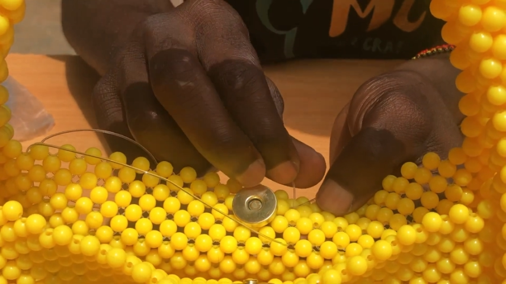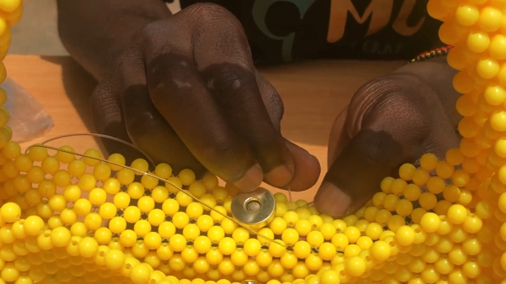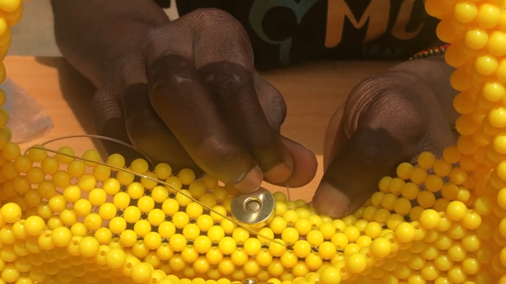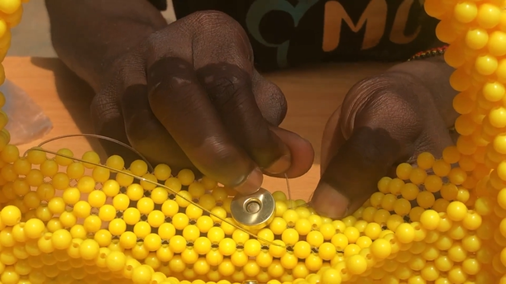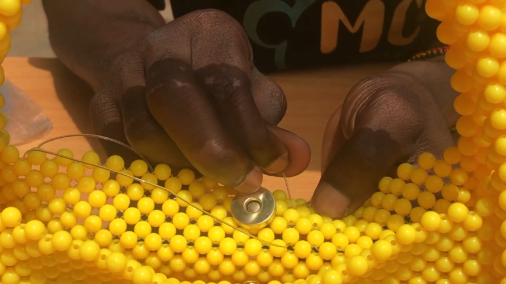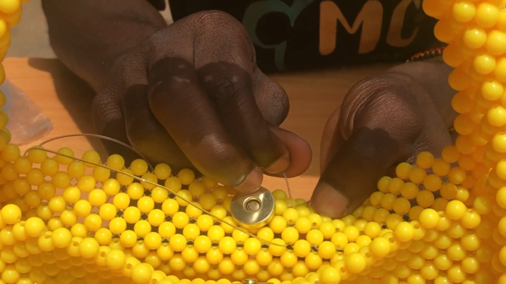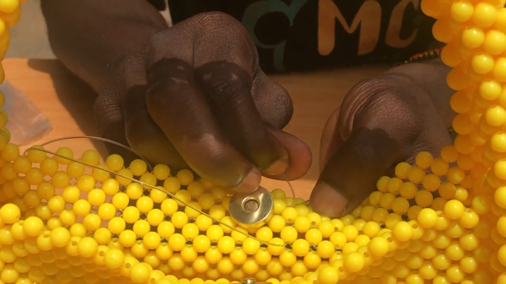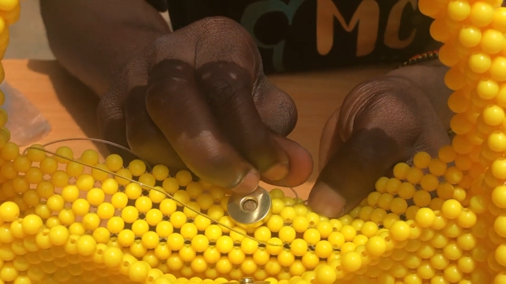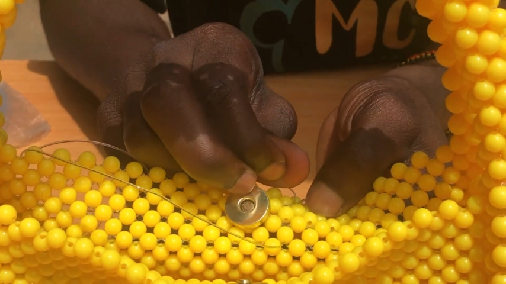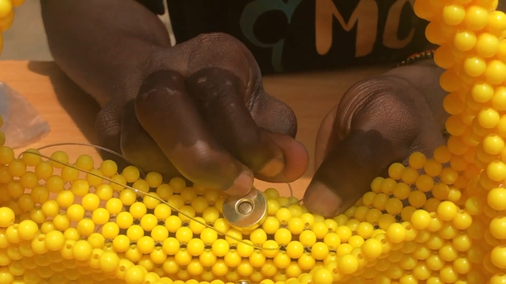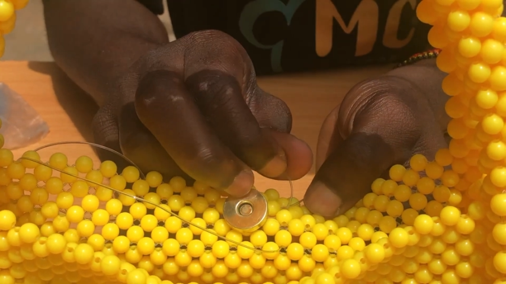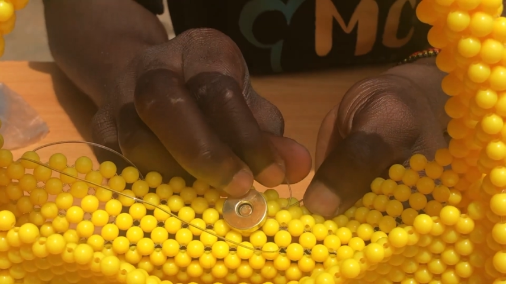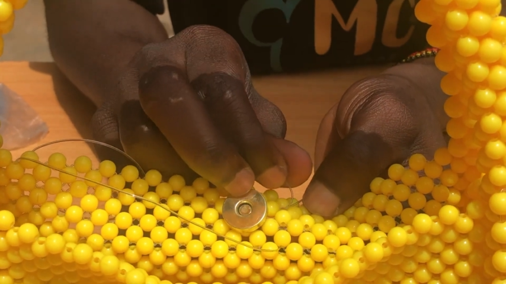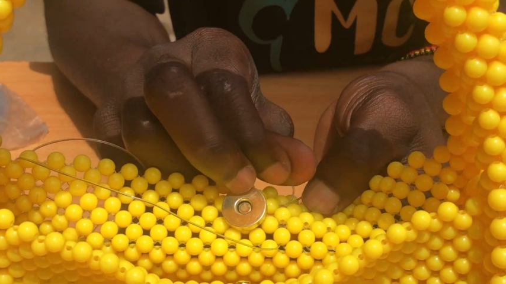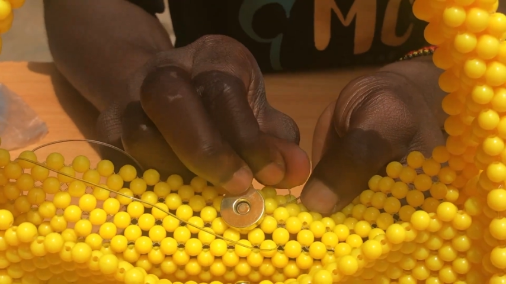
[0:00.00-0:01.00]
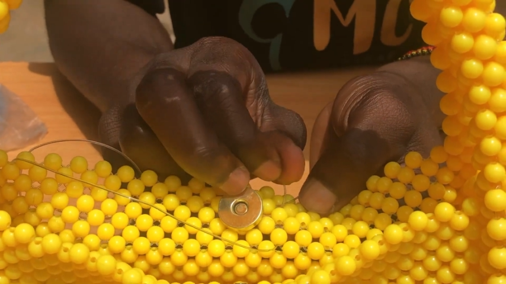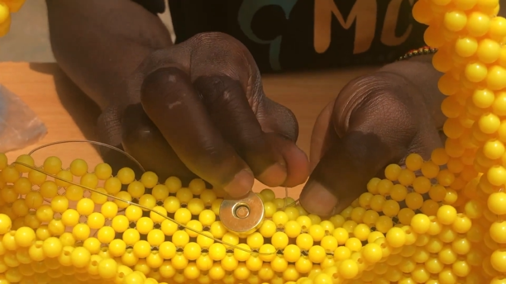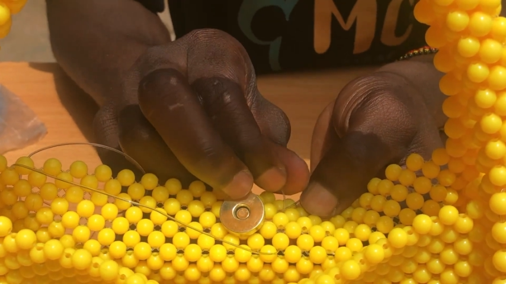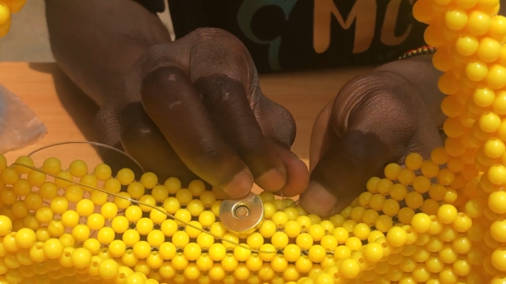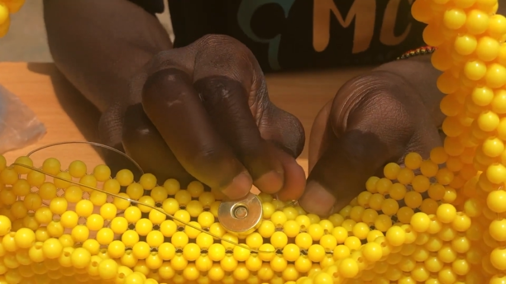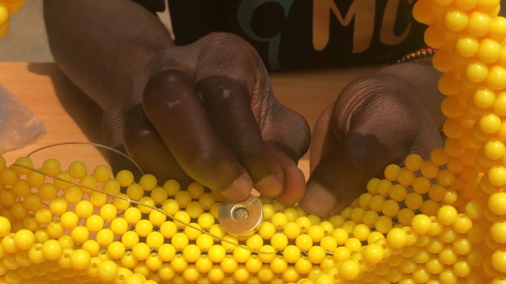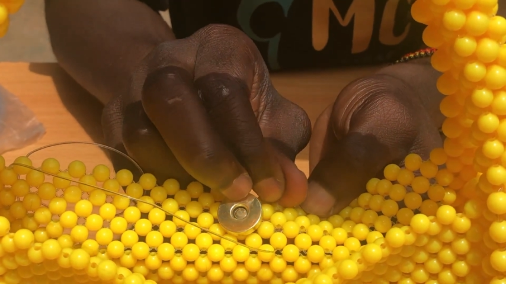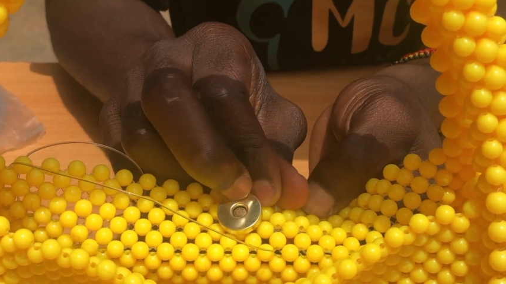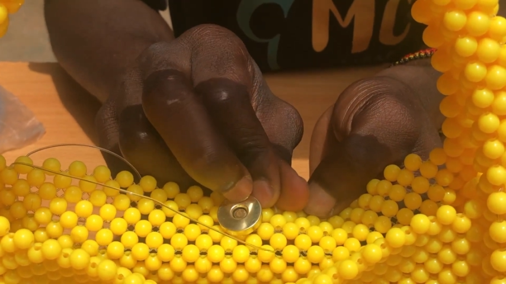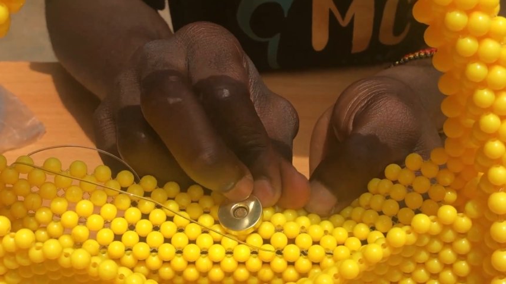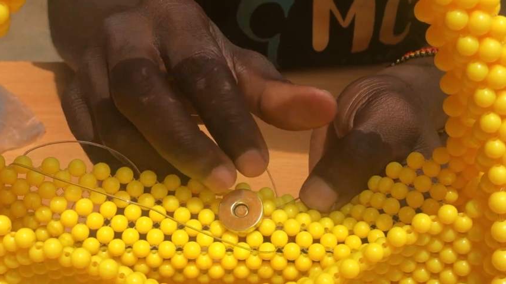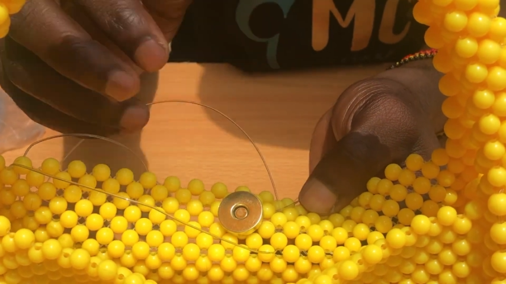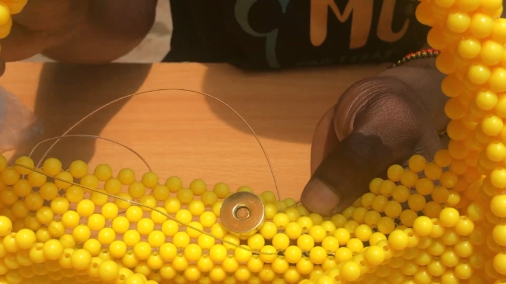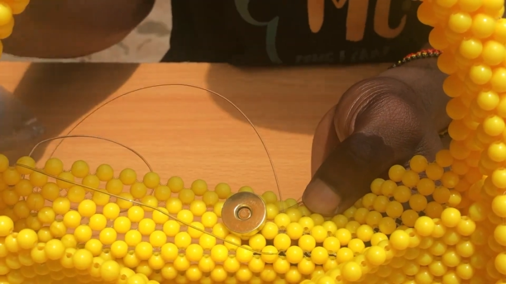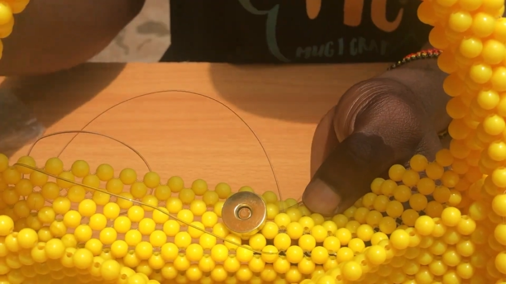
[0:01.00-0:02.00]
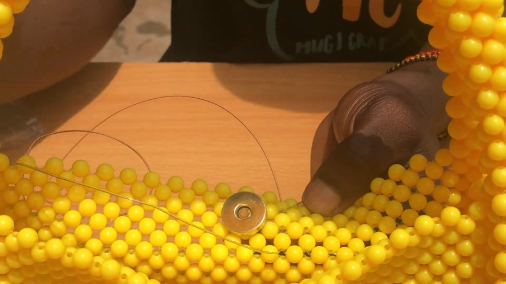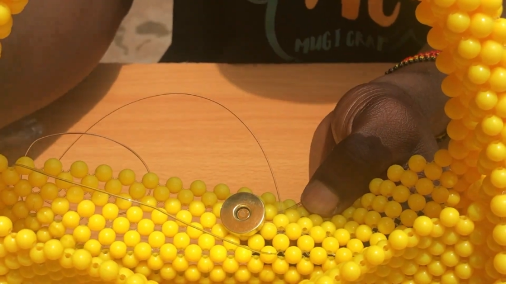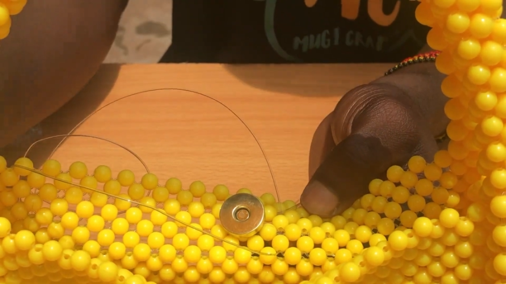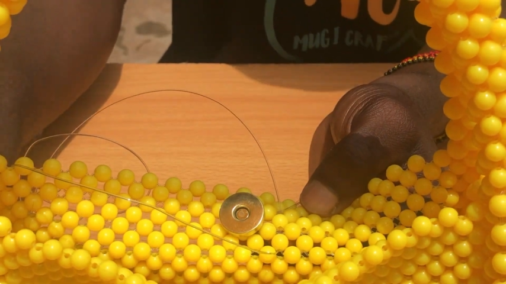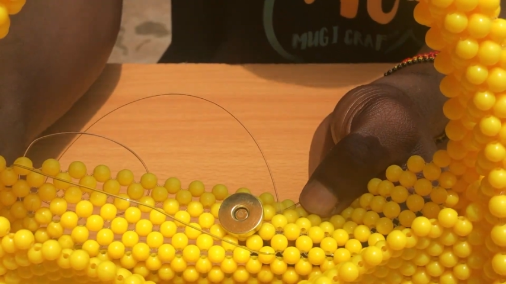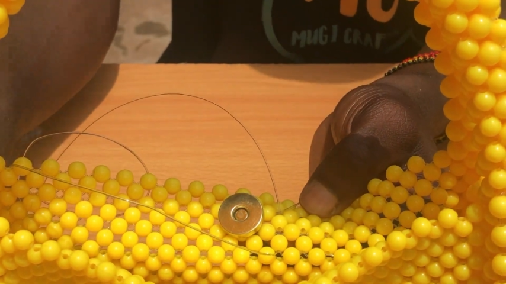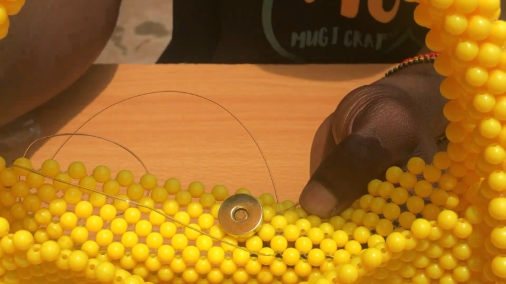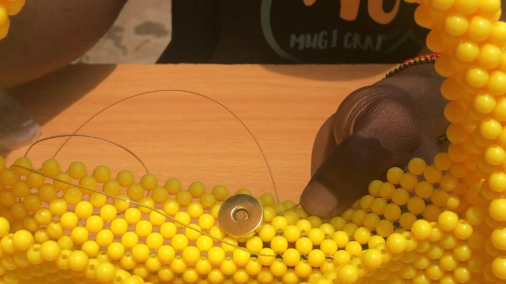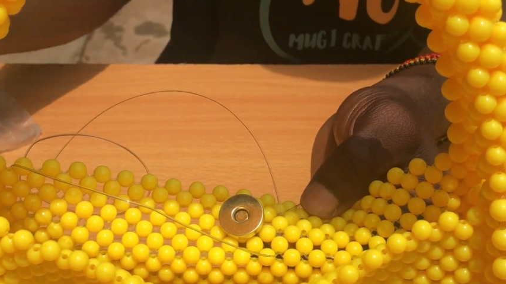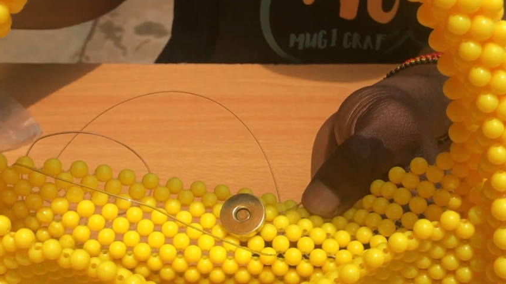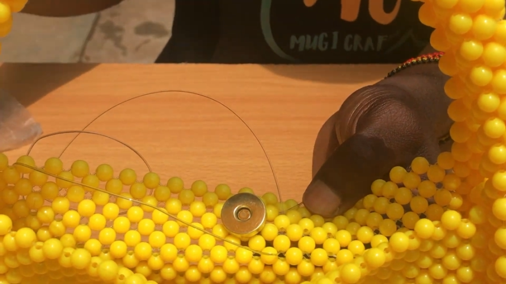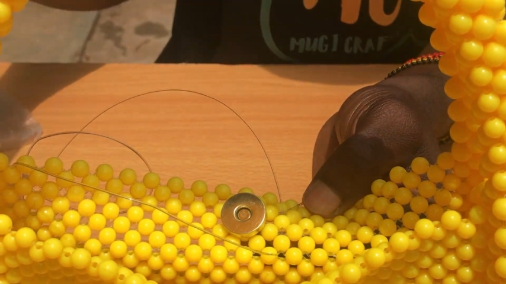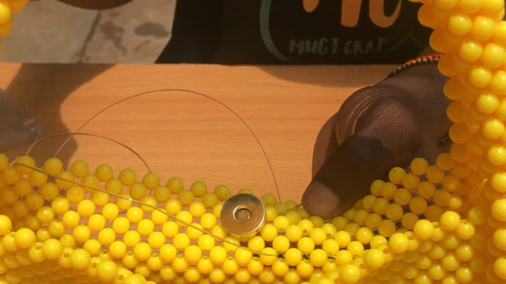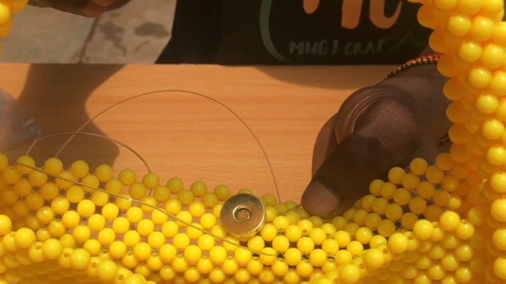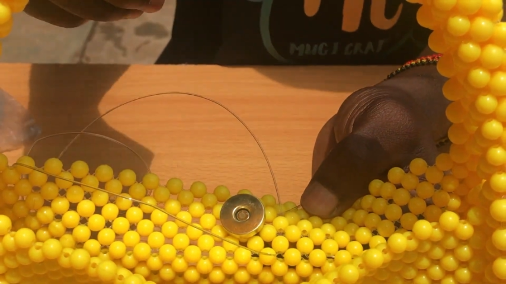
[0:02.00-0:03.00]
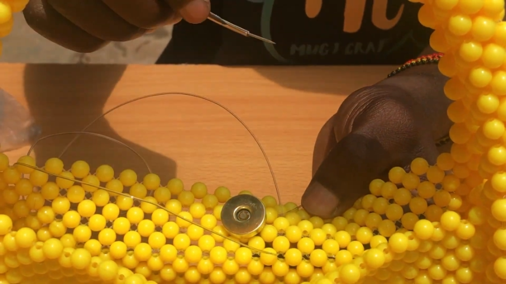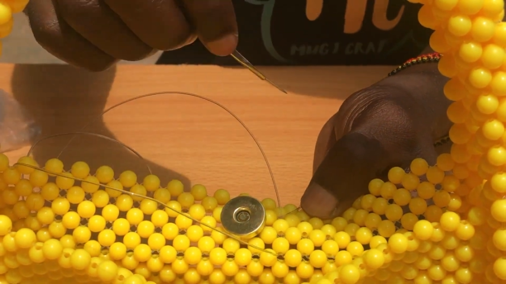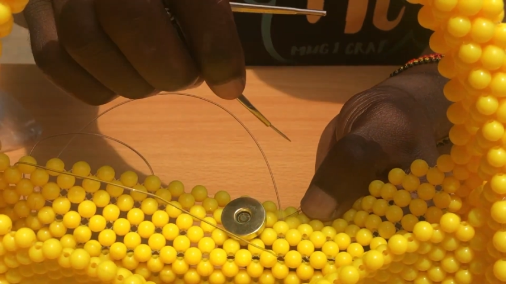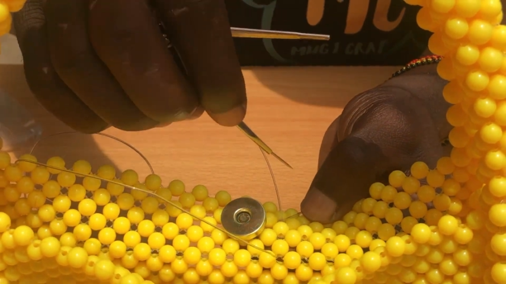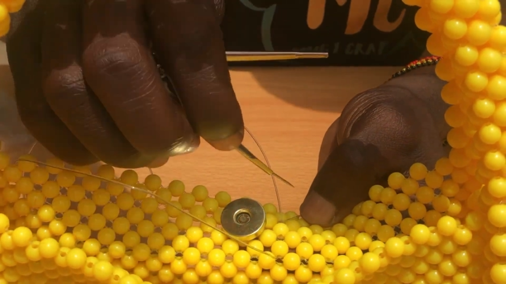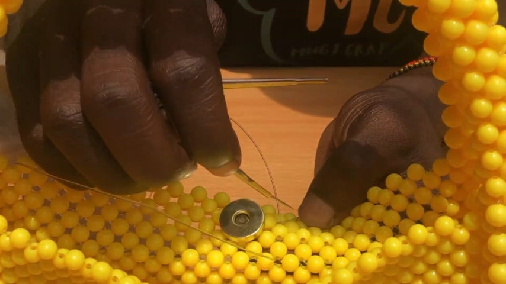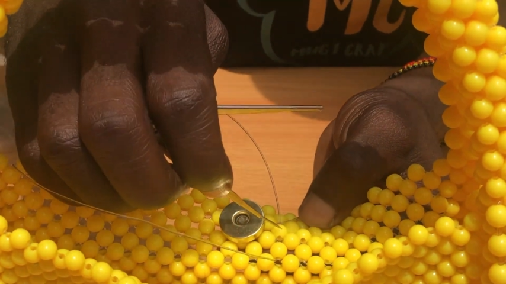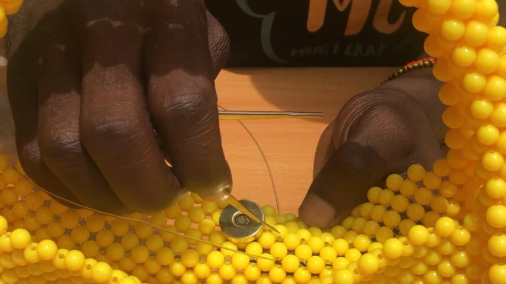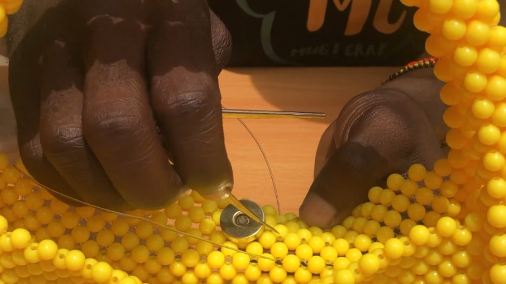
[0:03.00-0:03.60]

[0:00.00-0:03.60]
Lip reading: (no speaker visible)